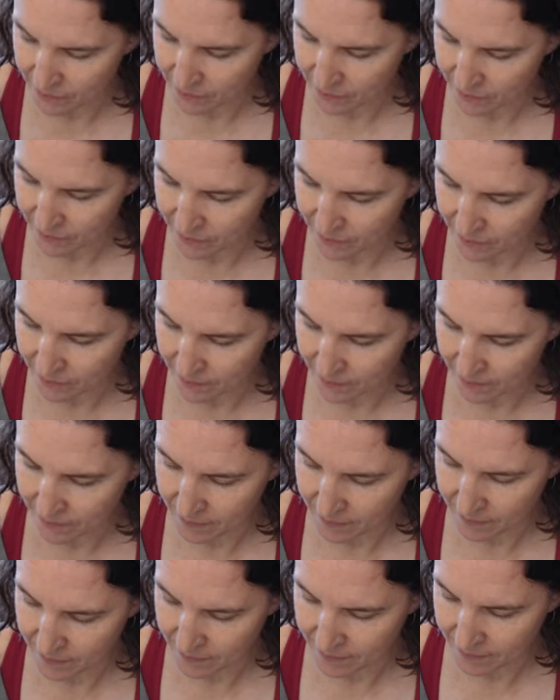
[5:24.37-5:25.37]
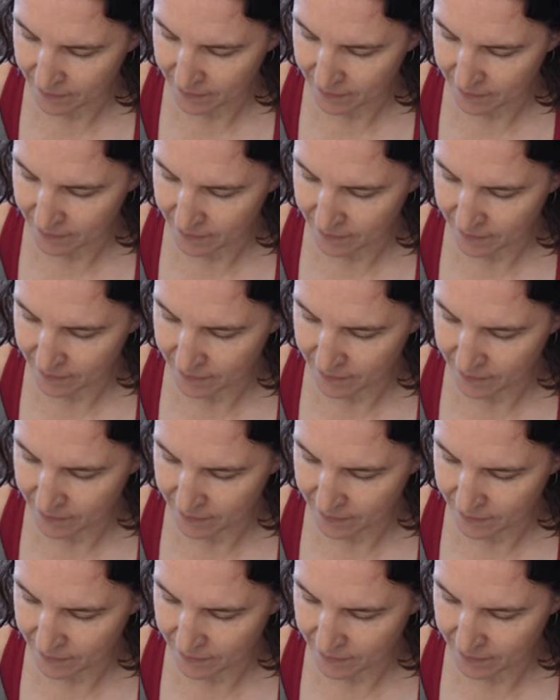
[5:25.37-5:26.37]

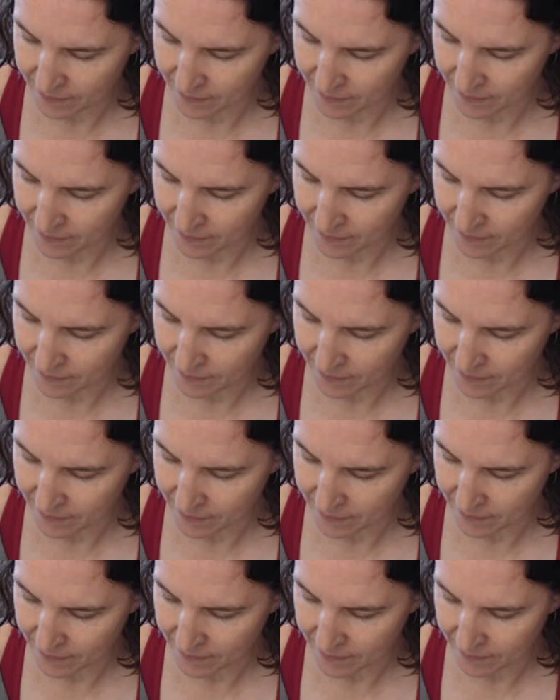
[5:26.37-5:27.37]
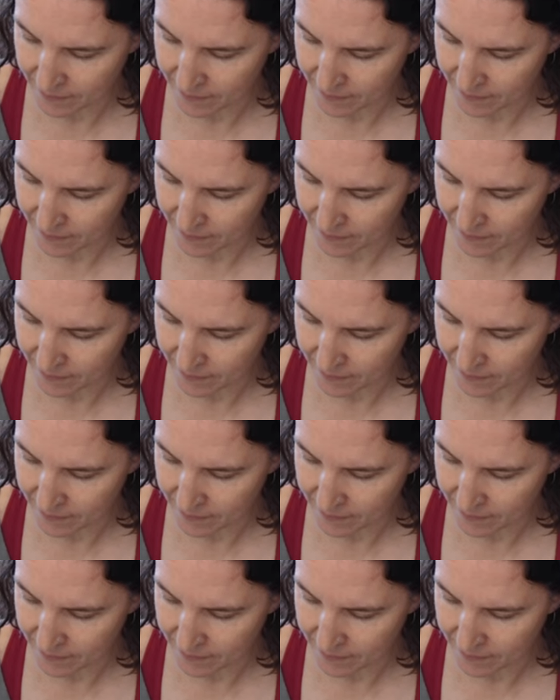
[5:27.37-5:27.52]
(silence)